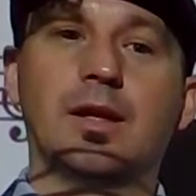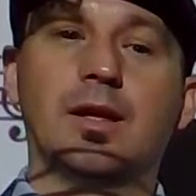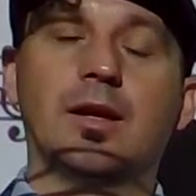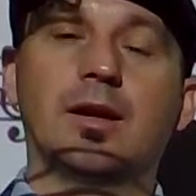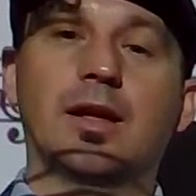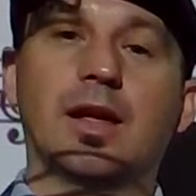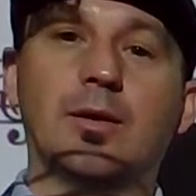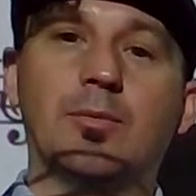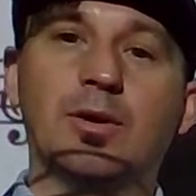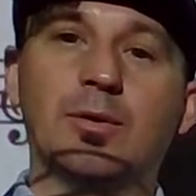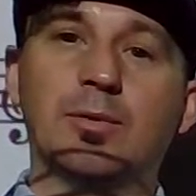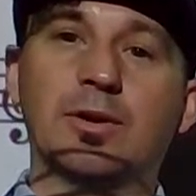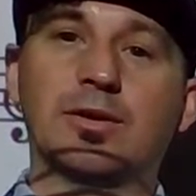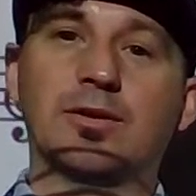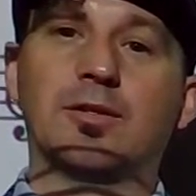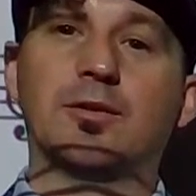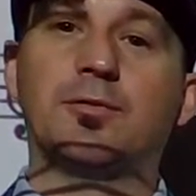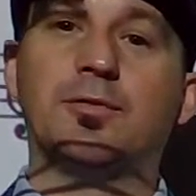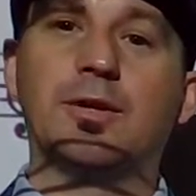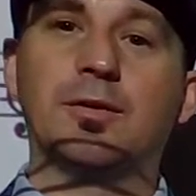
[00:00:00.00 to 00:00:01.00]
Okay, we went to
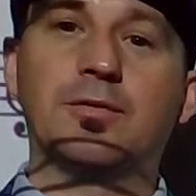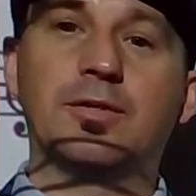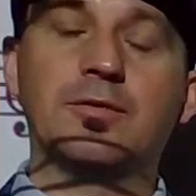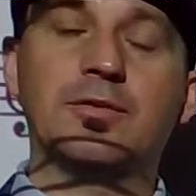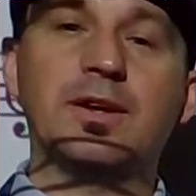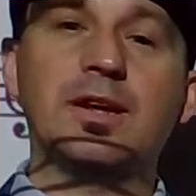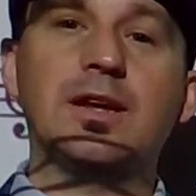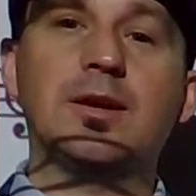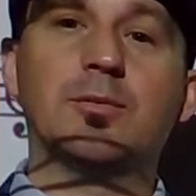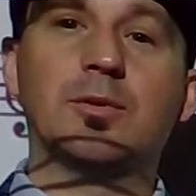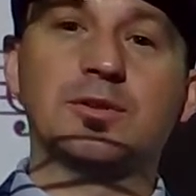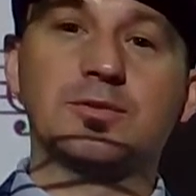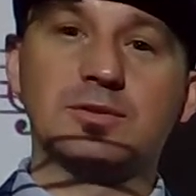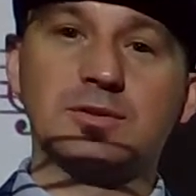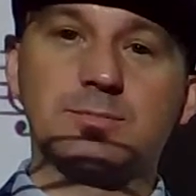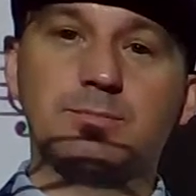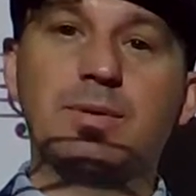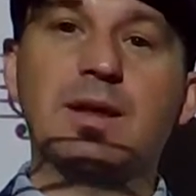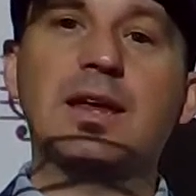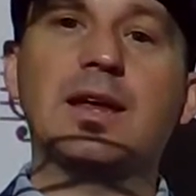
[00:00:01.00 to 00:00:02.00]
the fifth of E, which was
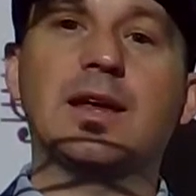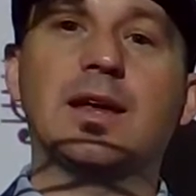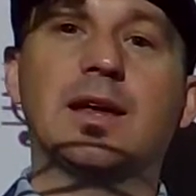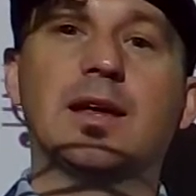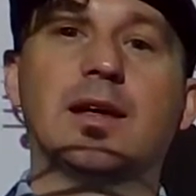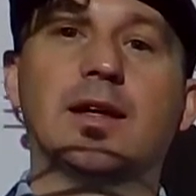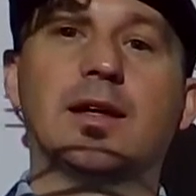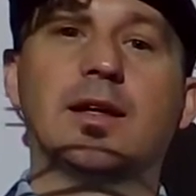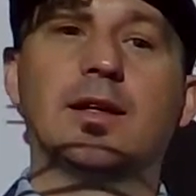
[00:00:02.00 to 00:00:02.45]
B.